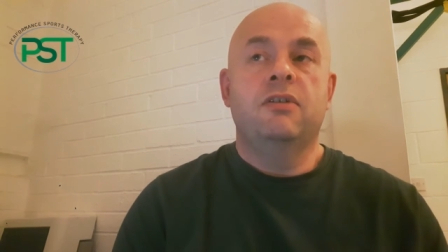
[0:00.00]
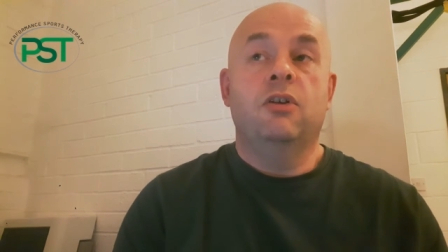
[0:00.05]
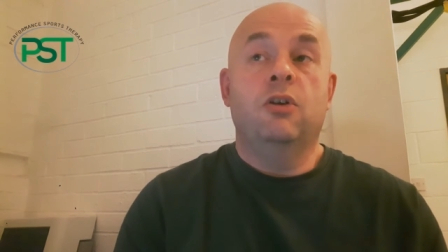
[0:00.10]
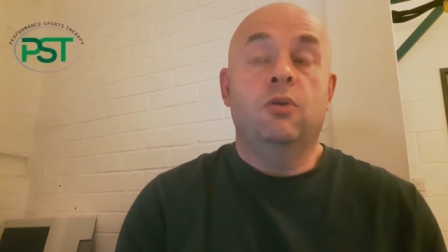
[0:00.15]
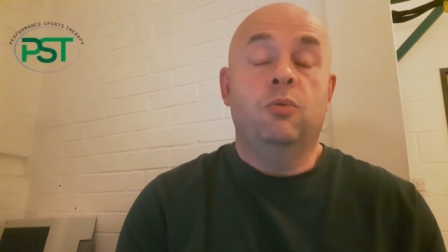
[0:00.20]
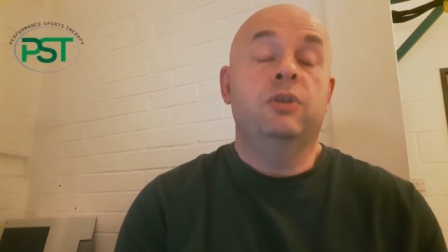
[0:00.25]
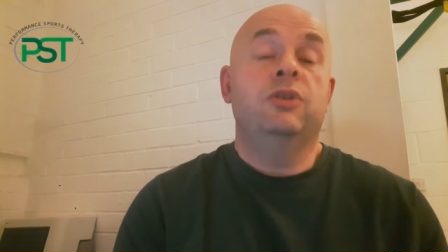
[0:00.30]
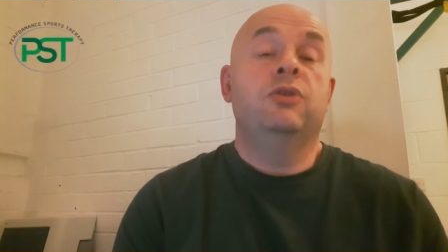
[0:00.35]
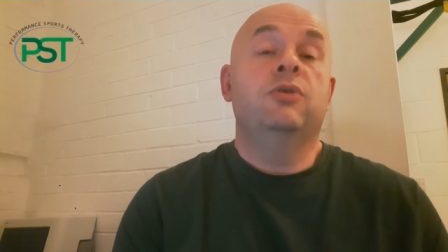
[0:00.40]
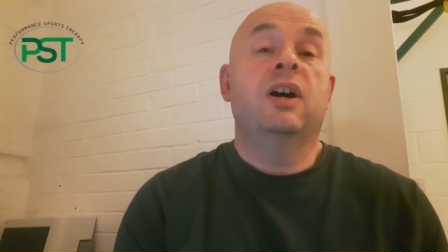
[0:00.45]
or
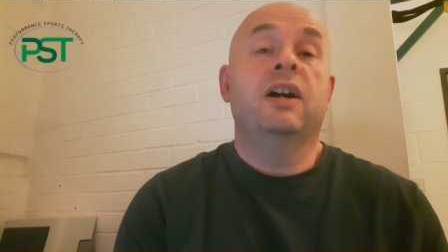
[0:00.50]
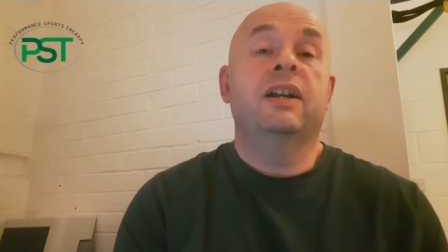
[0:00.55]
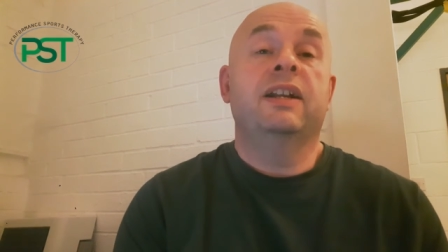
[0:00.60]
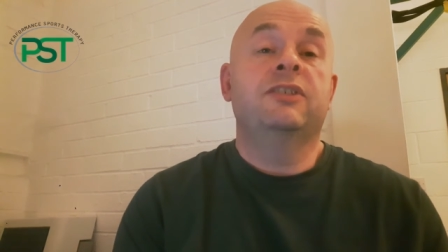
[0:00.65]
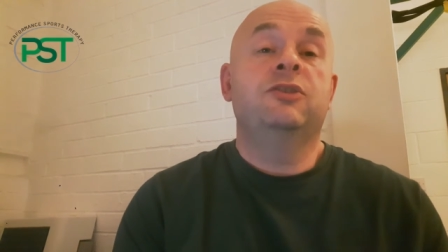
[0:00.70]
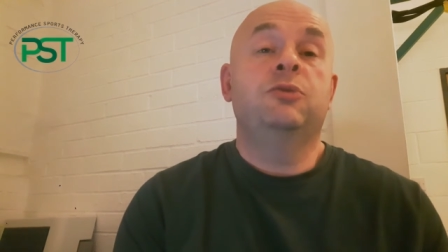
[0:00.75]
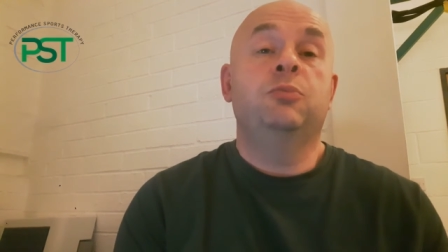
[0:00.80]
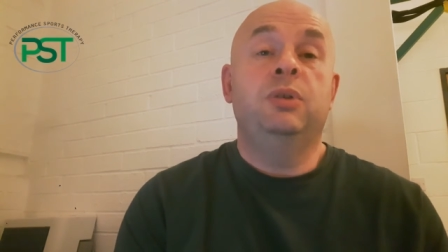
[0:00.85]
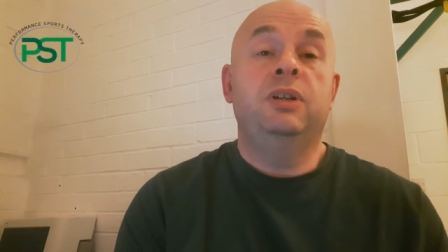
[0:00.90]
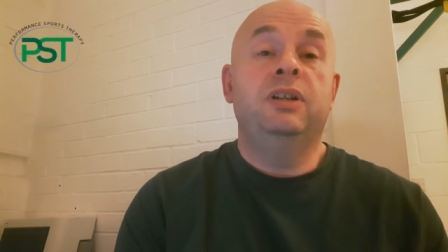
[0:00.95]
when you are
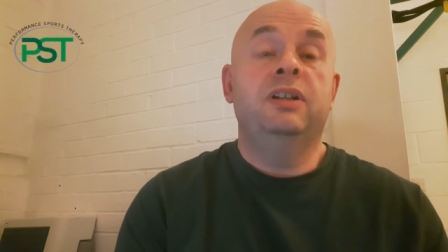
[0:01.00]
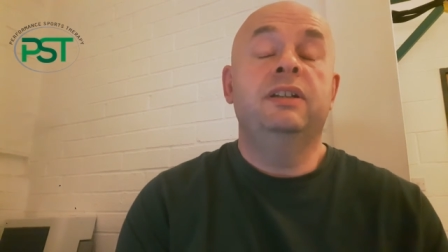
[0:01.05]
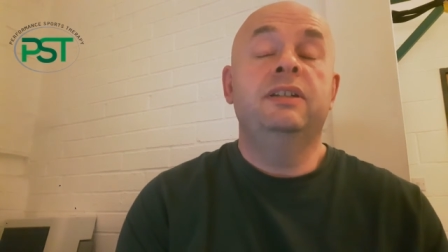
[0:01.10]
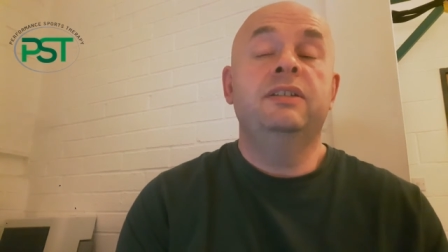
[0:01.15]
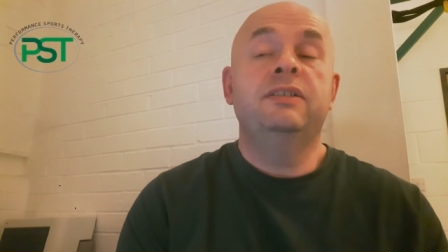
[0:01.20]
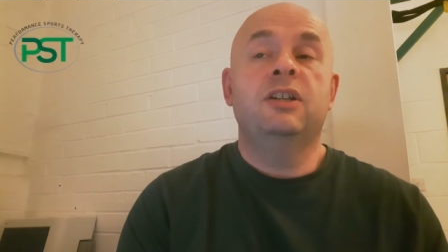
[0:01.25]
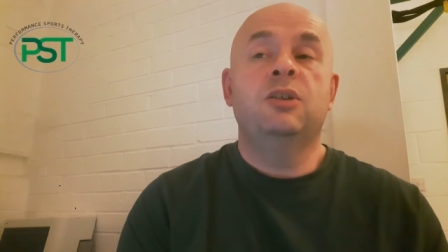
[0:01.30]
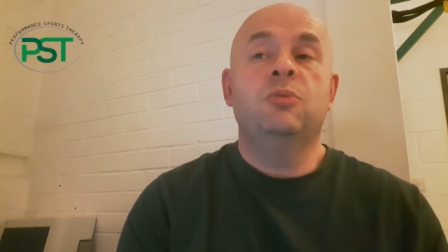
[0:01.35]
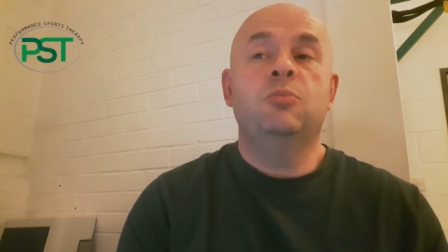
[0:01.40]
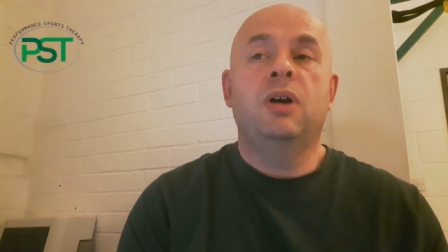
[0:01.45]

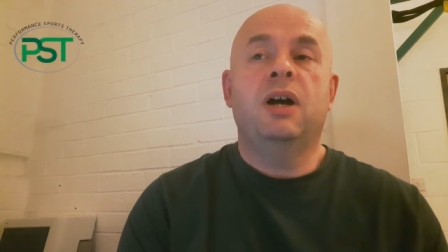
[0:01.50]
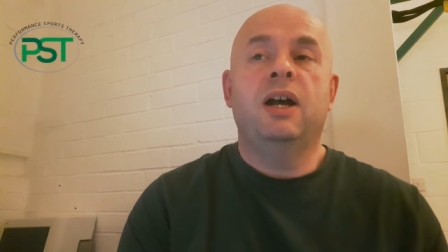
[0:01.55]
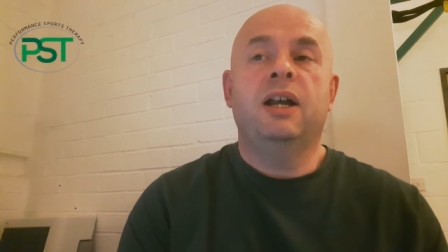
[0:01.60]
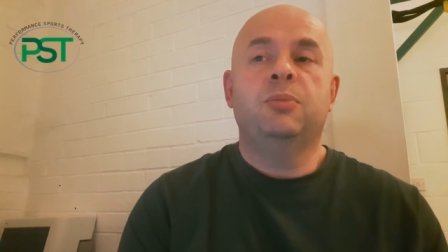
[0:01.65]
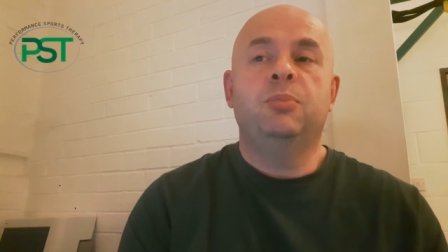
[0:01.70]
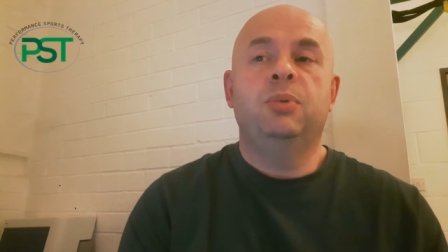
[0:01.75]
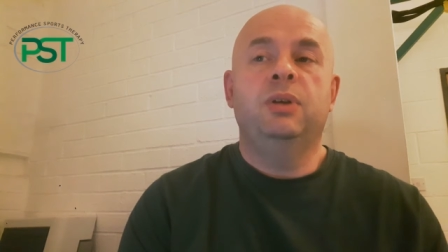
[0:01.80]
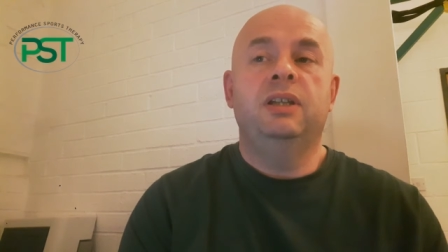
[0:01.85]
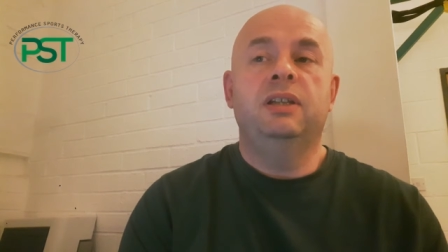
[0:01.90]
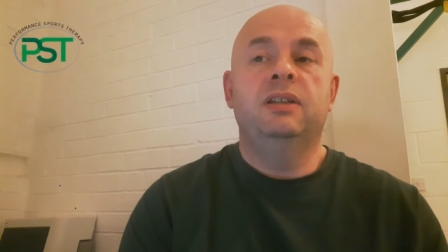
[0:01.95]
experiencing
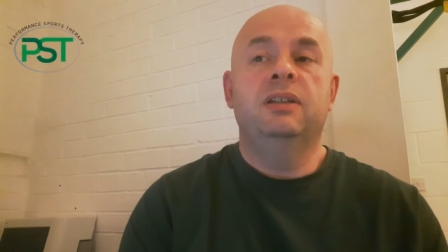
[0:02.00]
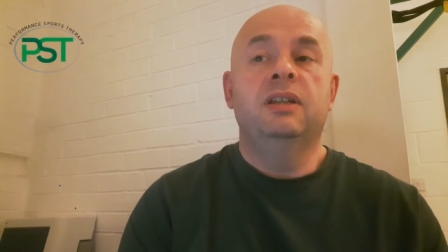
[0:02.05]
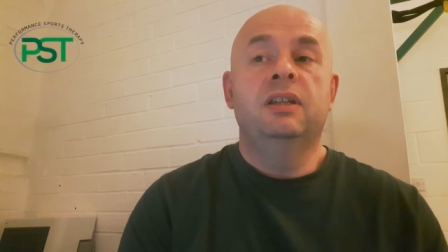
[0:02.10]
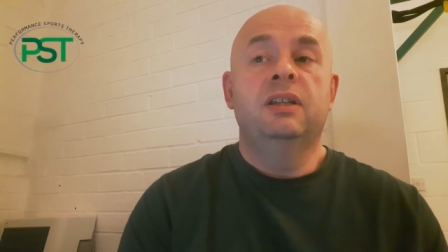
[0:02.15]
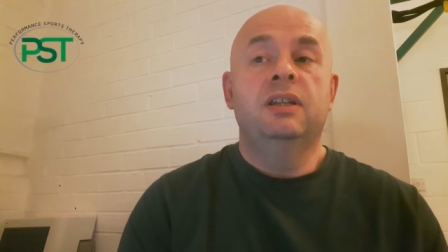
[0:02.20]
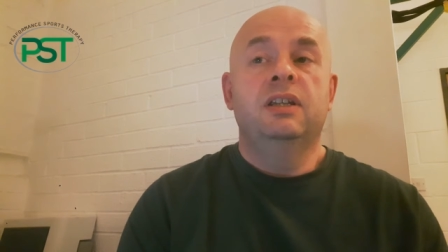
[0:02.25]
back pain.